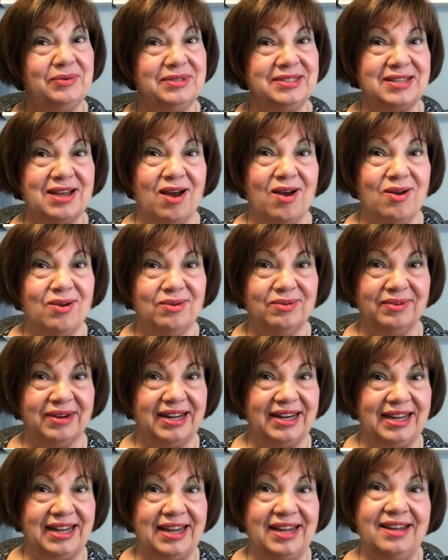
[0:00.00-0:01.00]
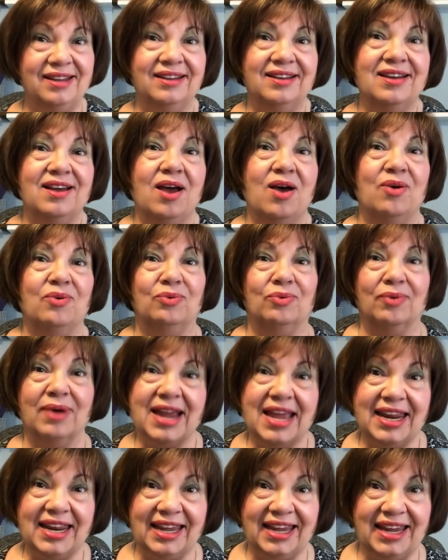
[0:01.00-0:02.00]
was already
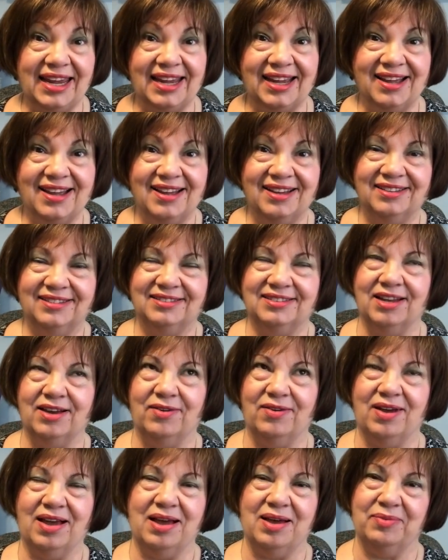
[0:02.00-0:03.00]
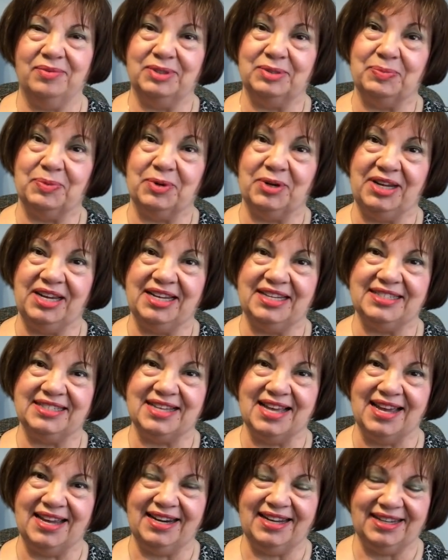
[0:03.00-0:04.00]
ready. So I was pretty
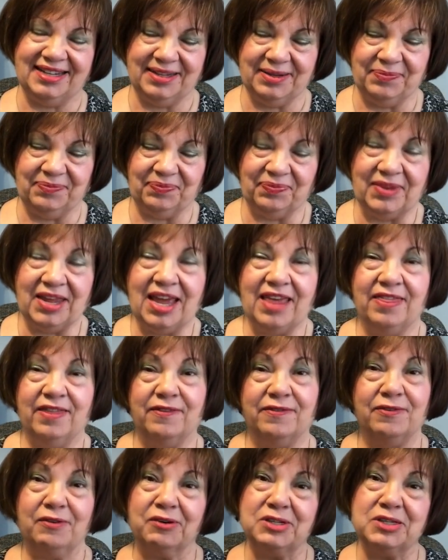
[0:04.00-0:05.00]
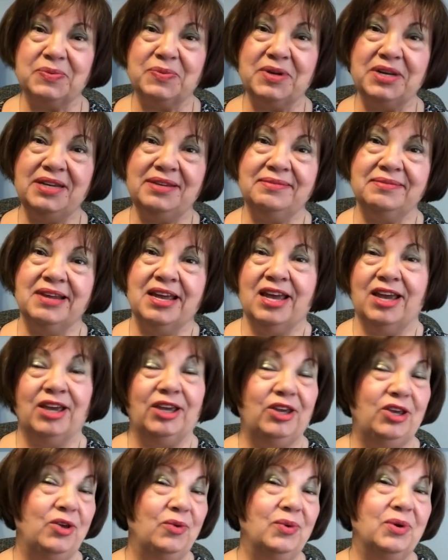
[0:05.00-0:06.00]
excited. The first one
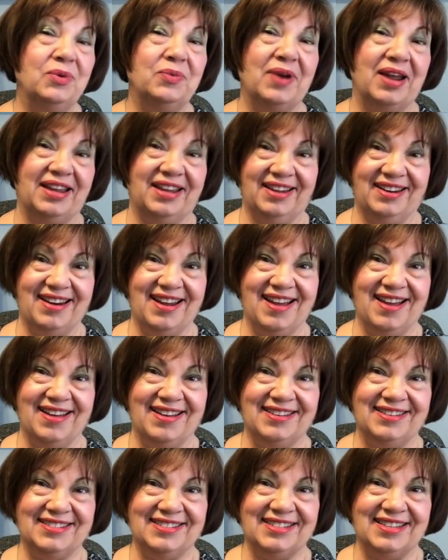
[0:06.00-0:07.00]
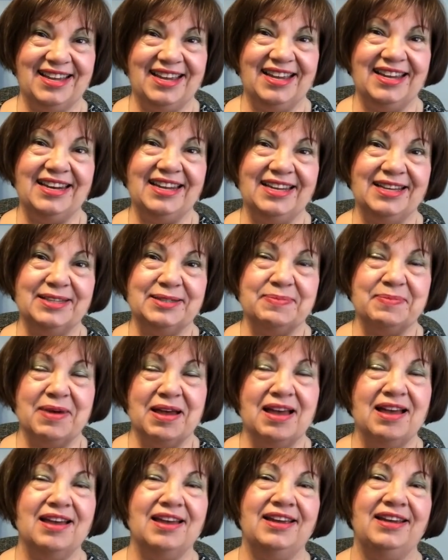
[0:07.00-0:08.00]
you will recognize, it is
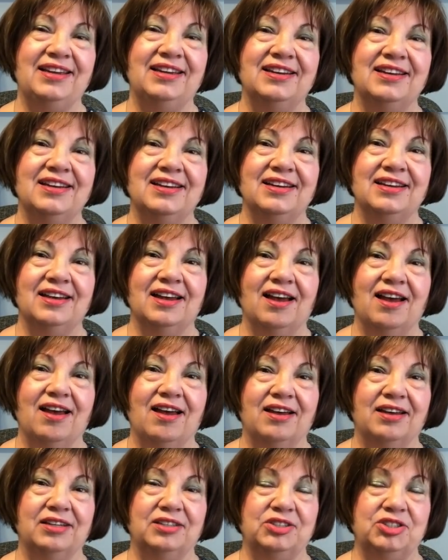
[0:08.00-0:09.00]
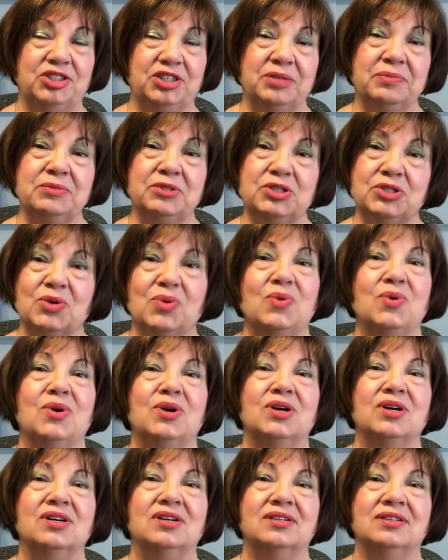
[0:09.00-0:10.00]
my Jim
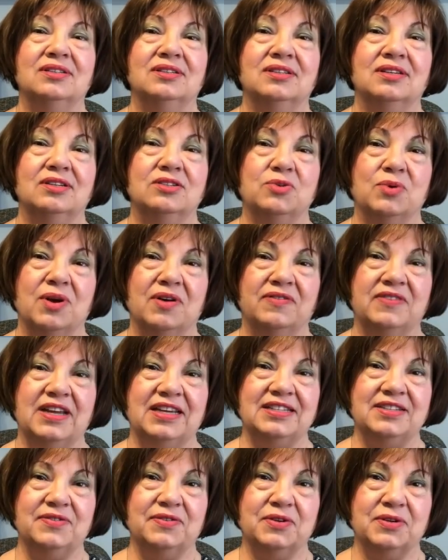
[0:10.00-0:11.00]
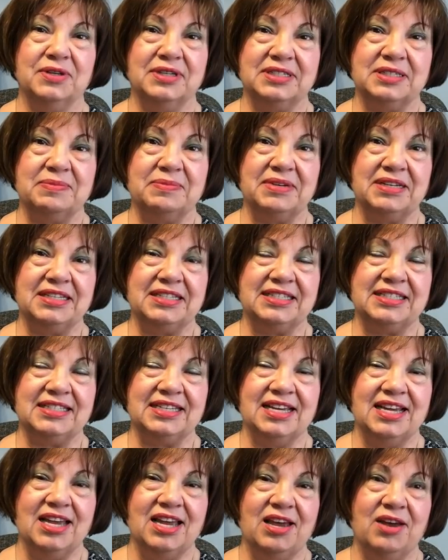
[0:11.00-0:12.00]
Shore 12 Days of Christmas,
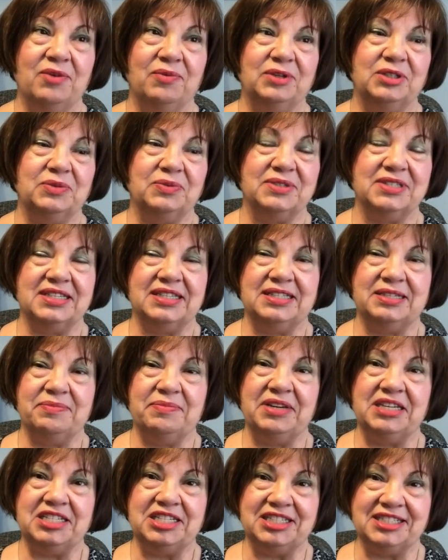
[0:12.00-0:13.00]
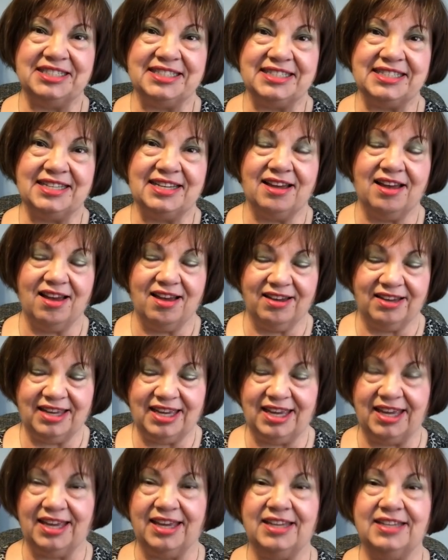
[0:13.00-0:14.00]
which was a Dimensions
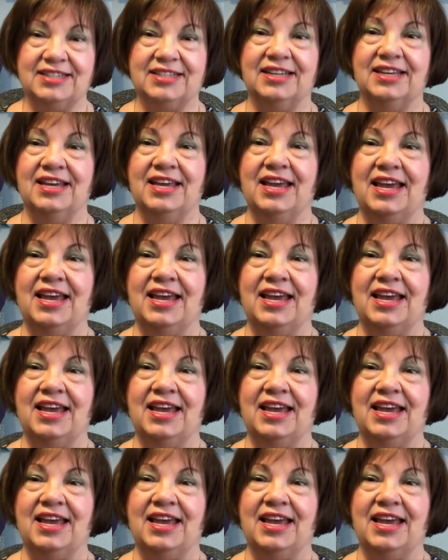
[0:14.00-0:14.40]
kit.